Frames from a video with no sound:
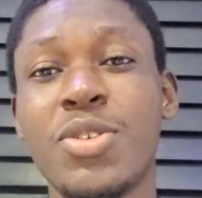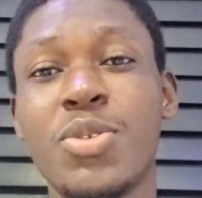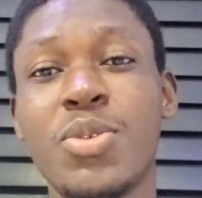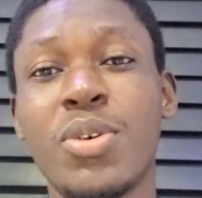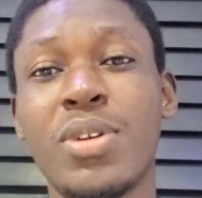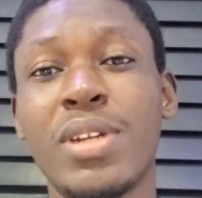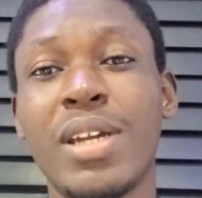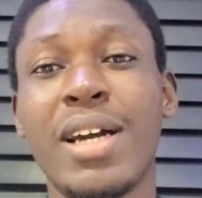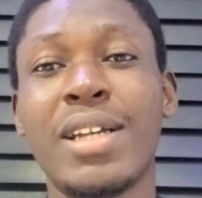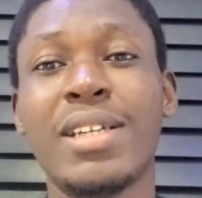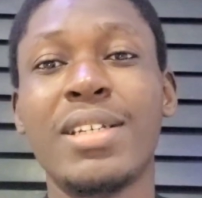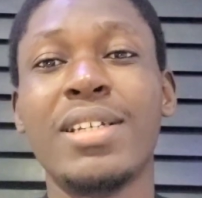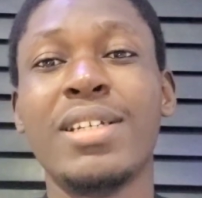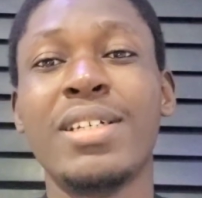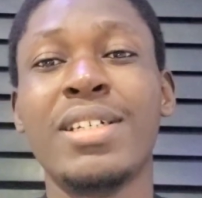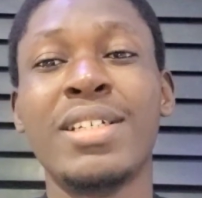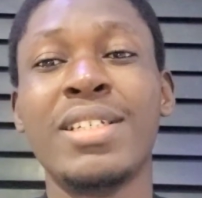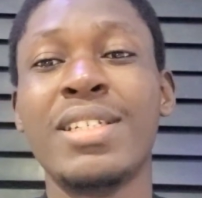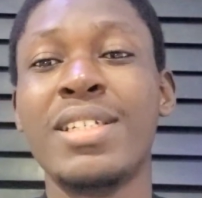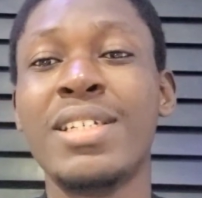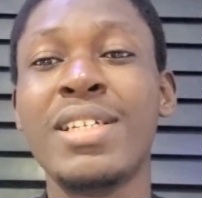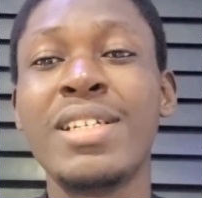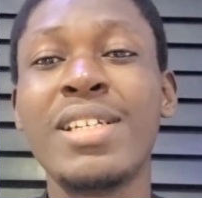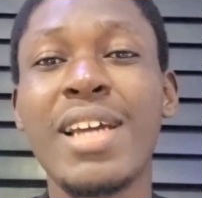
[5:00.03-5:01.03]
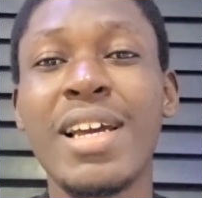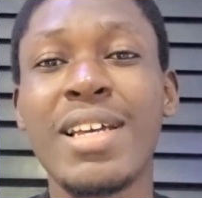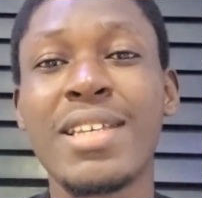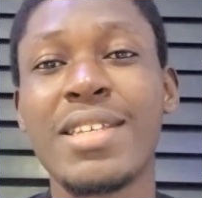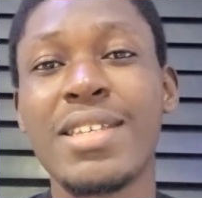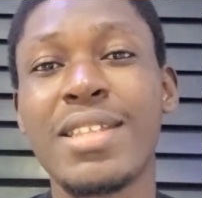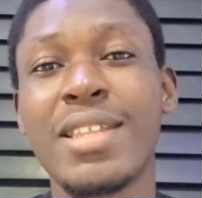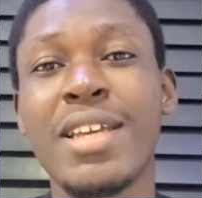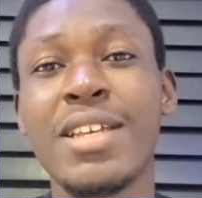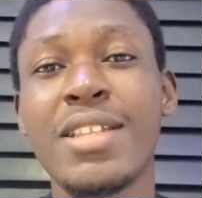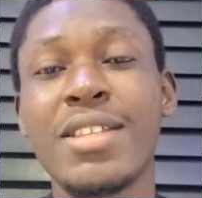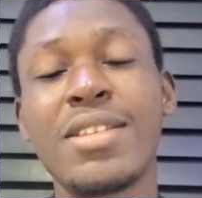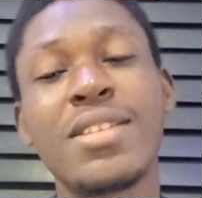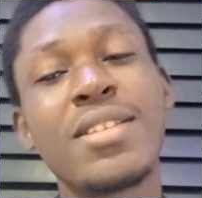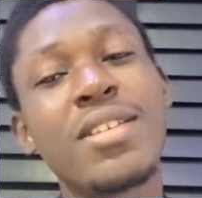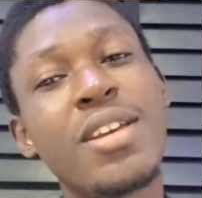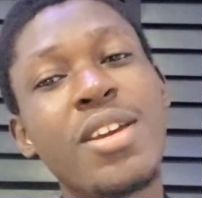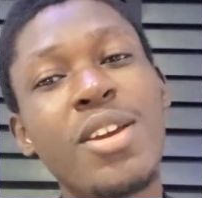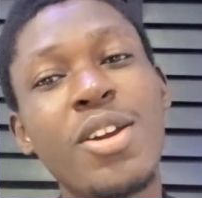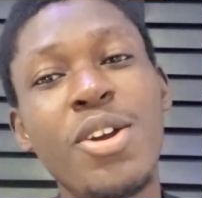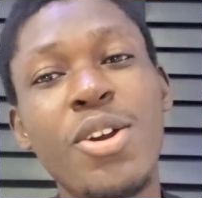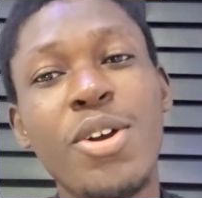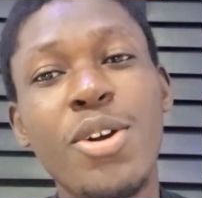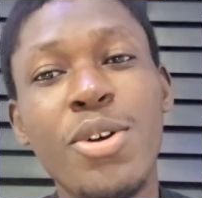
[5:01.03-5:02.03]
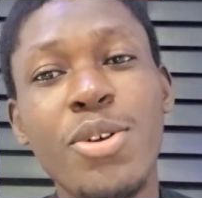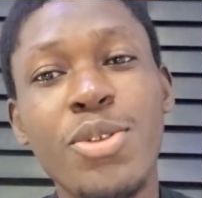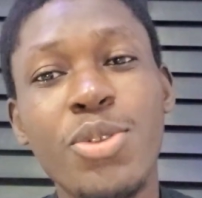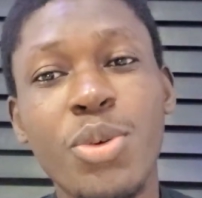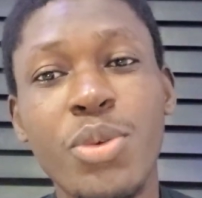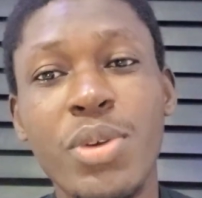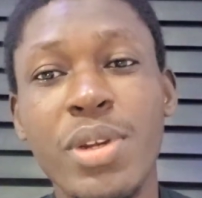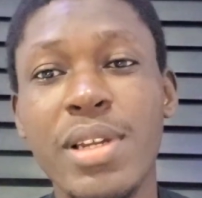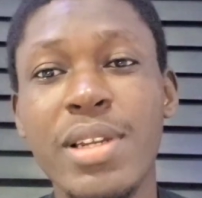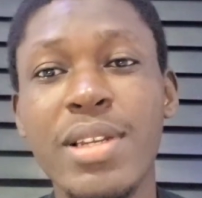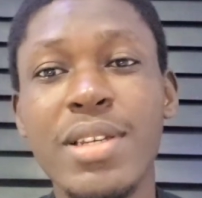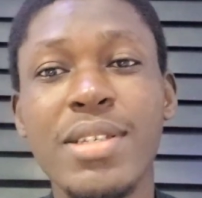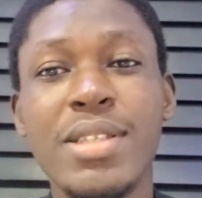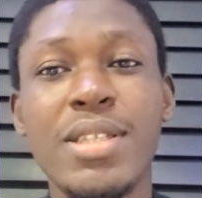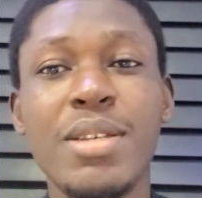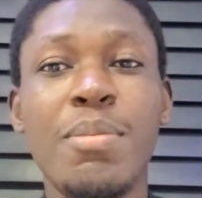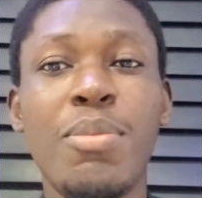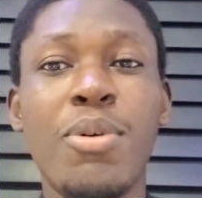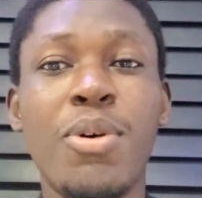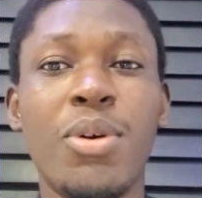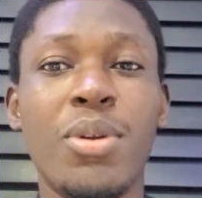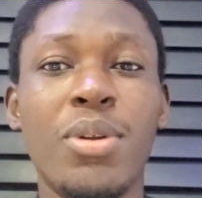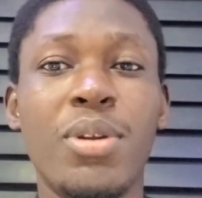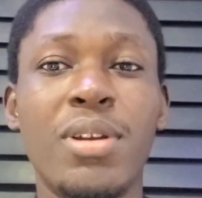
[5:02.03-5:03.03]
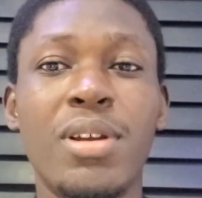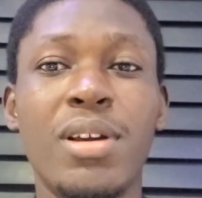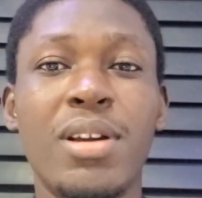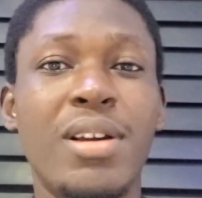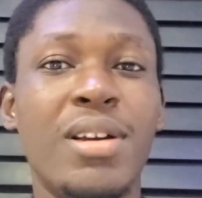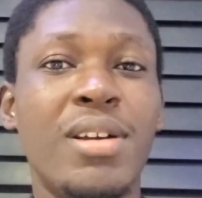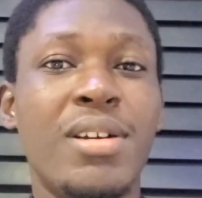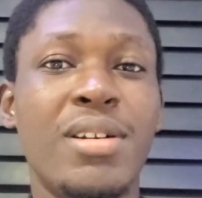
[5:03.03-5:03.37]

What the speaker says: his zone, and he didn't hesitate to release the ball.